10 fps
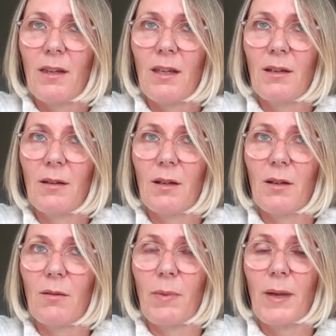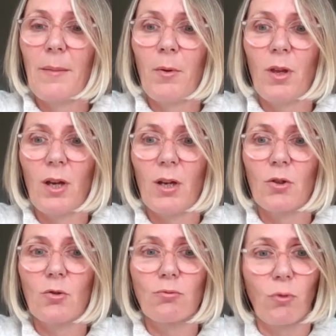I think people that
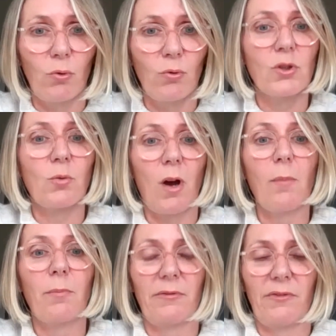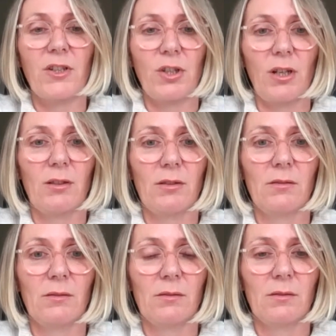are drawn to our profession,
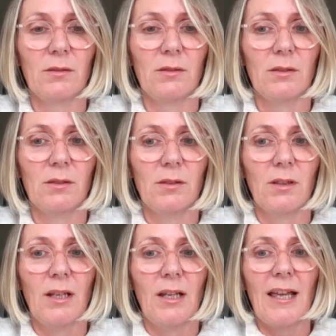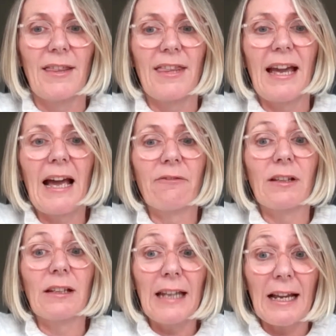they
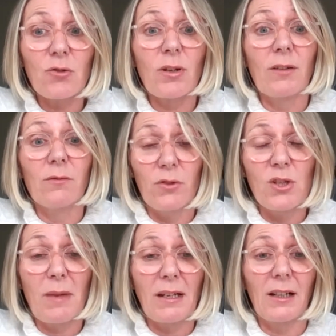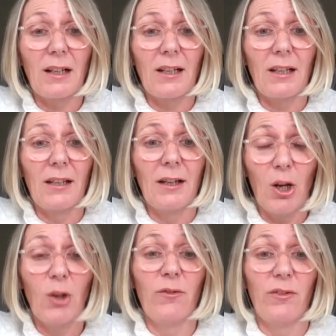have naturally and fundamentally
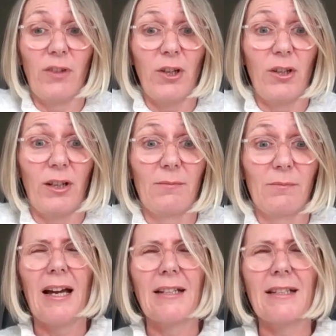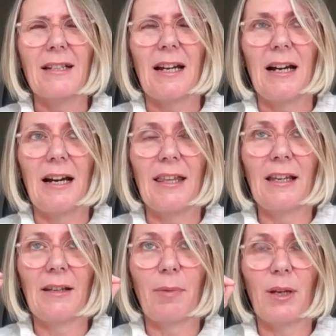a love of learning. And I
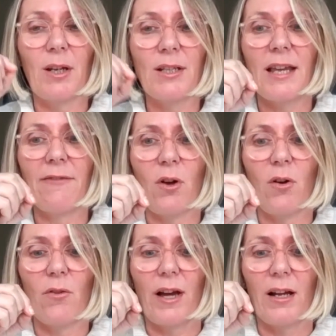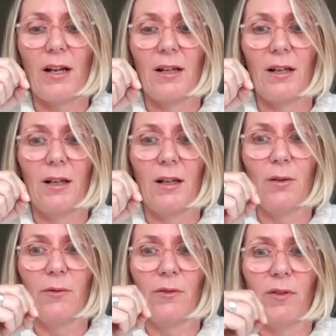think because they've got that
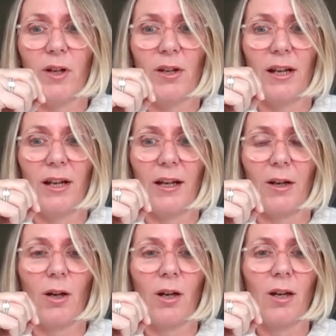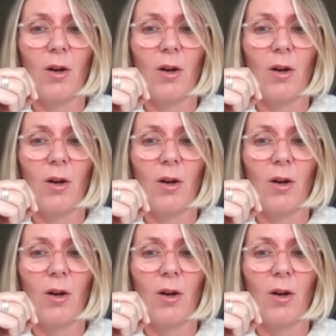love of learning,